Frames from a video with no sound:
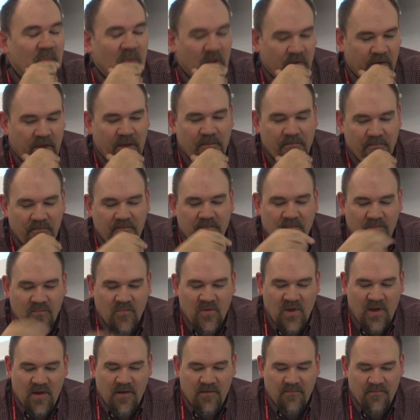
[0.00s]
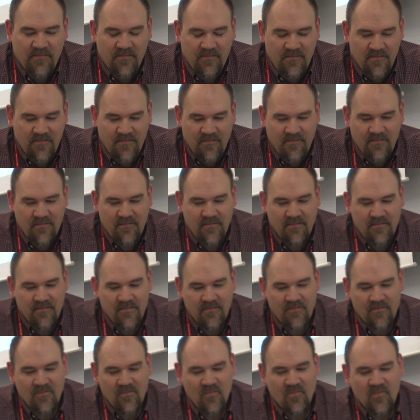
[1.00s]
Okay.
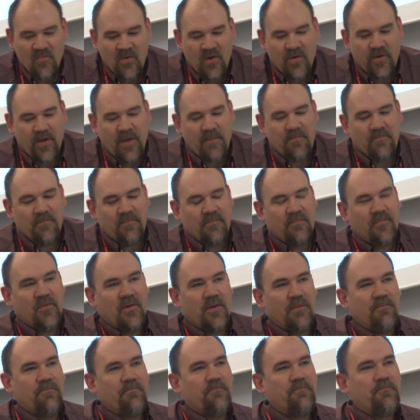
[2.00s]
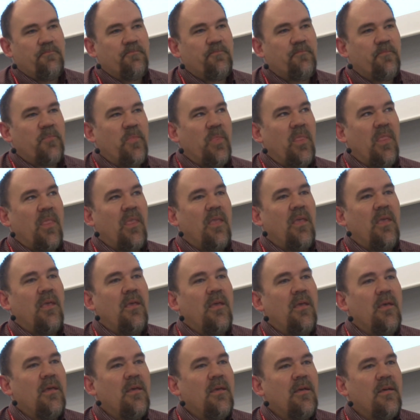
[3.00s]
Yeah, right. Okay, good. So,
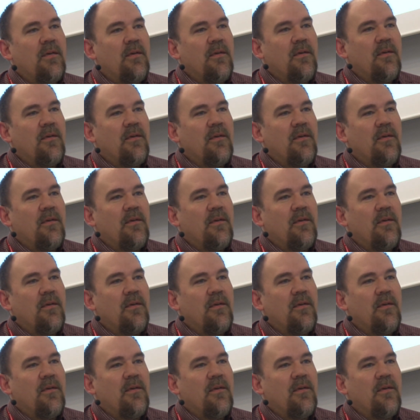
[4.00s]
all